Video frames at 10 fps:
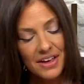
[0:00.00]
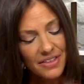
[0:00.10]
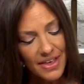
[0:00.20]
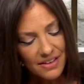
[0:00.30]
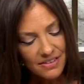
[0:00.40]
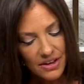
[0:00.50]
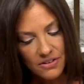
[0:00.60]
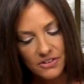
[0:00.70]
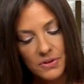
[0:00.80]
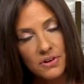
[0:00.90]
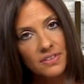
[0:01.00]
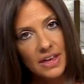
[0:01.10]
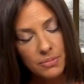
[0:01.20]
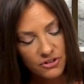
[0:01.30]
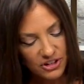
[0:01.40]
That's there so your
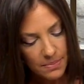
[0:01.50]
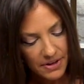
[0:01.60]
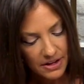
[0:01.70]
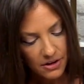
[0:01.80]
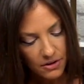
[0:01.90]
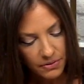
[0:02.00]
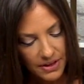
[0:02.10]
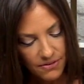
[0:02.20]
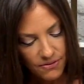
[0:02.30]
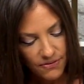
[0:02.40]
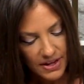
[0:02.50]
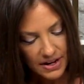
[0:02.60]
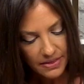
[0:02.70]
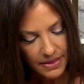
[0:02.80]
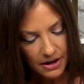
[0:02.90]
label shape can not only fit
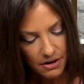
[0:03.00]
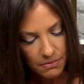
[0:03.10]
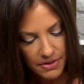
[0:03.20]
in there